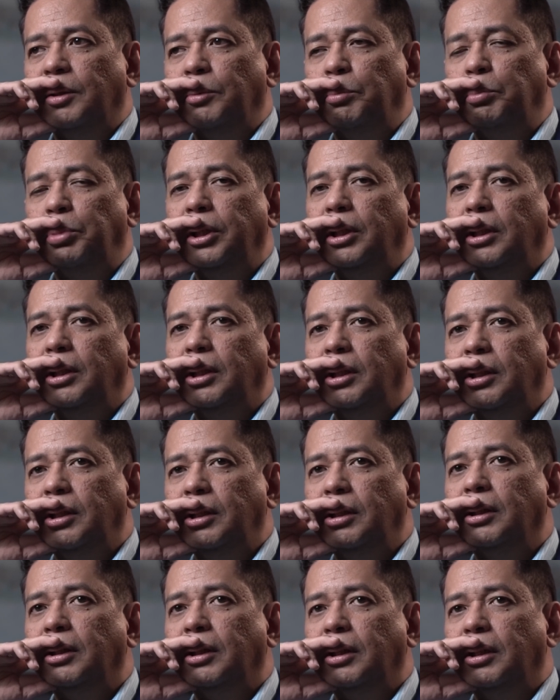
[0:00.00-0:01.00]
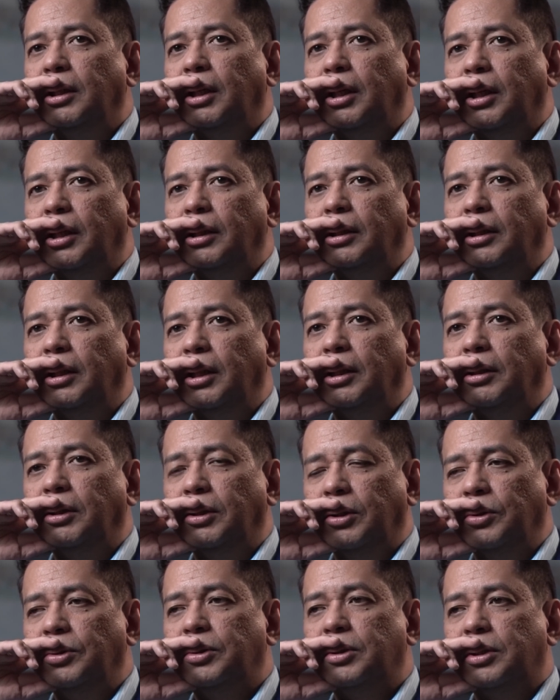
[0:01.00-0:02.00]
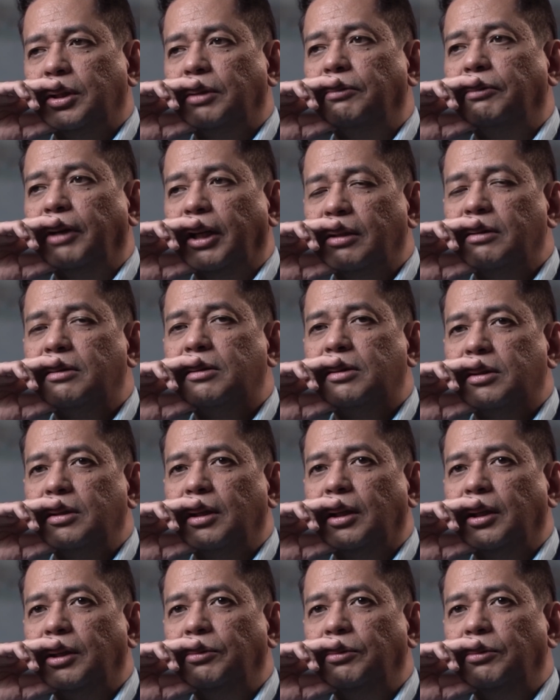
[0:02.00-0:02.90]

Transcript: be at those events.